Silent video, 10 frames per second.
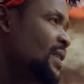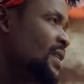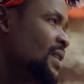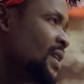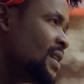
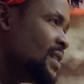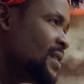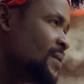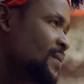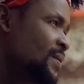
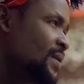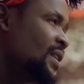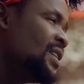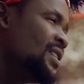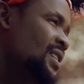Yes.
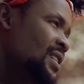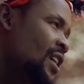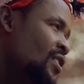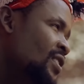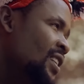
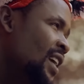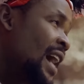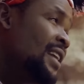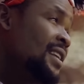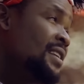Secondly, I need